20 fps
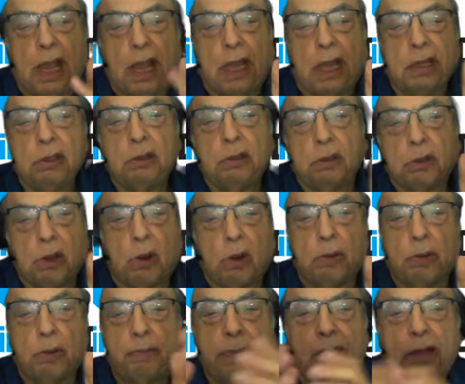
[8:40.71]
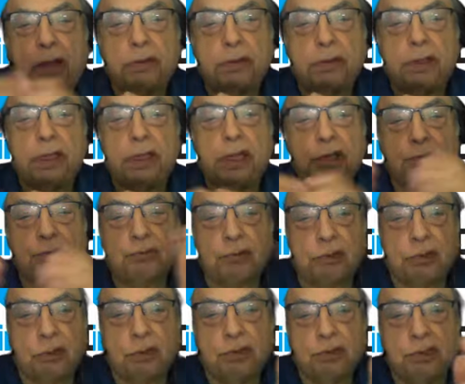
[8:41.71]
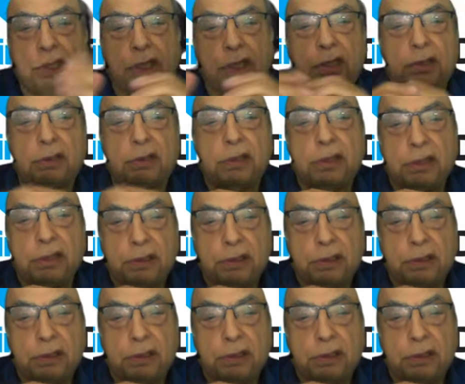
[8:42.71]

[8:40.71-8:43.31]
How do you go about introducing it